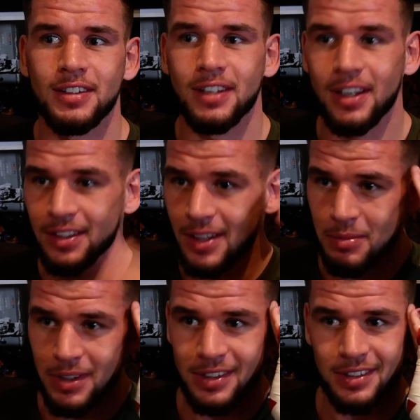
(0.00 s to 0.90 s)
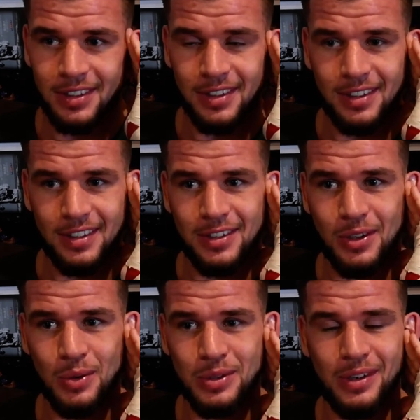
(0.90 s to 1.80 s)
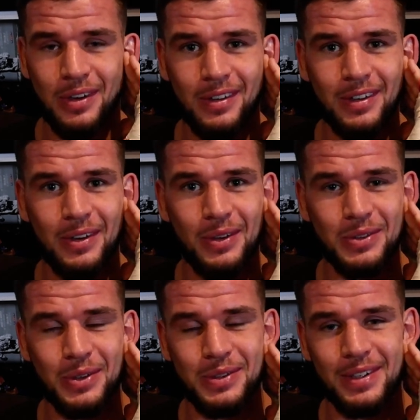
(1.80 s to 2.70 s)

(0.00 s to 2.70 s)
dipping his toes in all sorts,